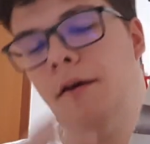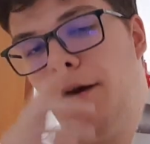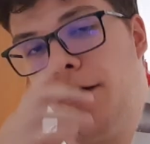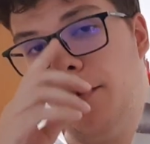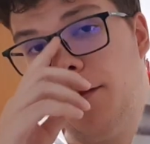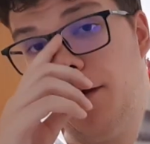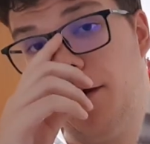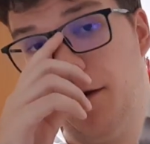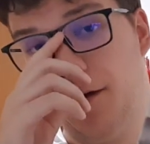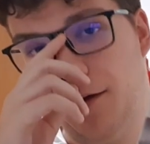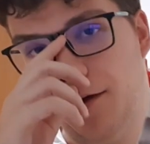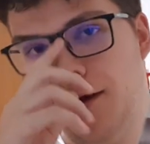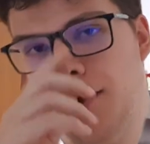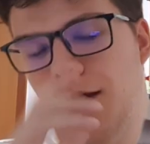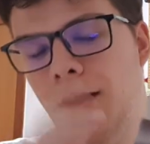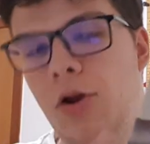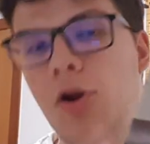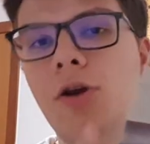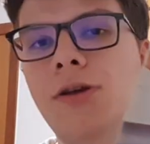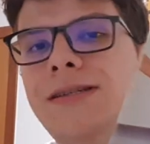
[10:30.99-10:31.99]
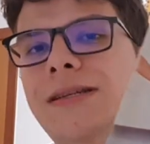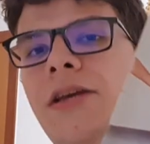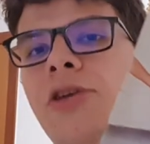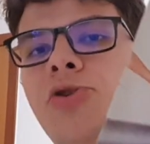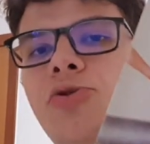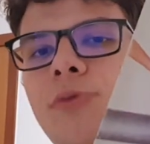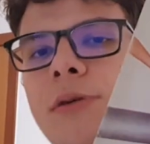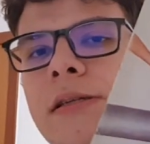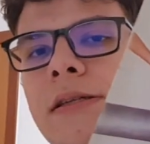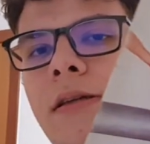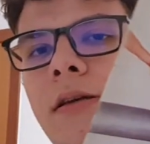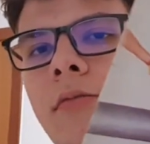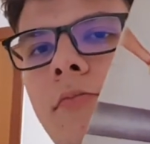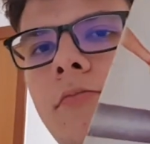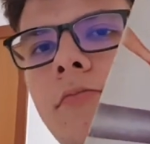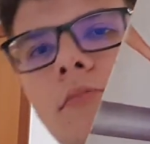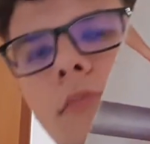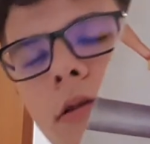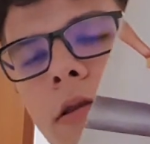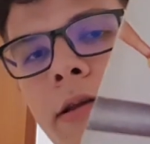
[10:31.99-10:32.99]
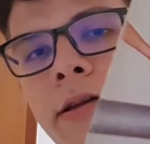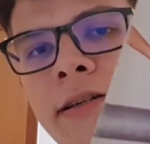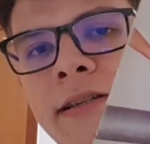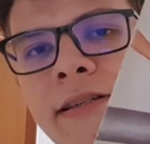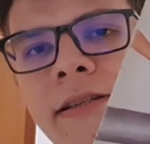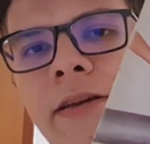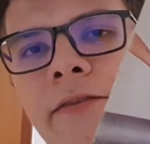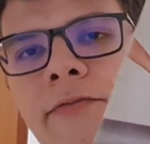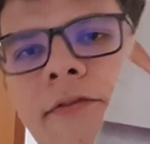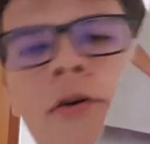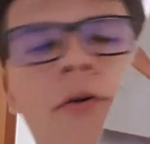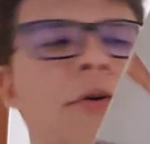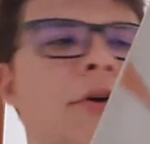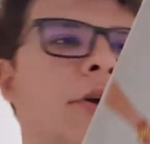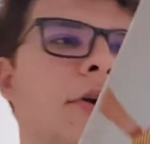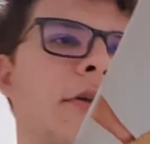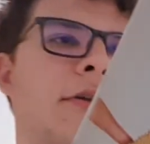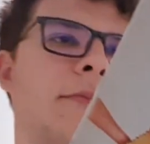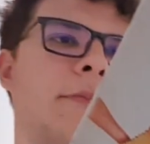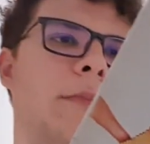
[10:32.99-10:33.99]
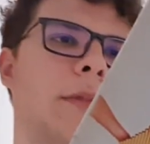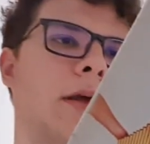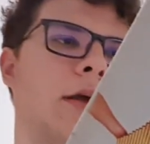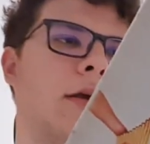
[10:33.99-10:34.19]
I think looks interesting. There's stuff going on.